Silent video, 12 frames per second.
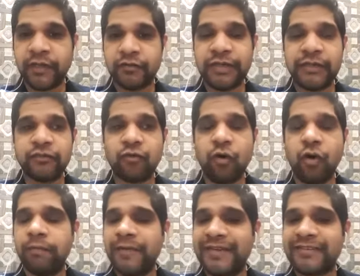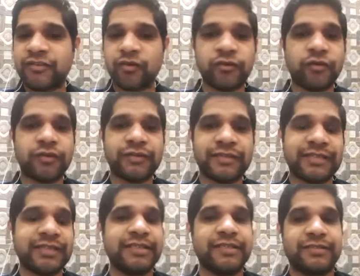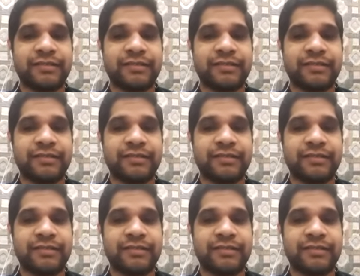So it is all based on your skills.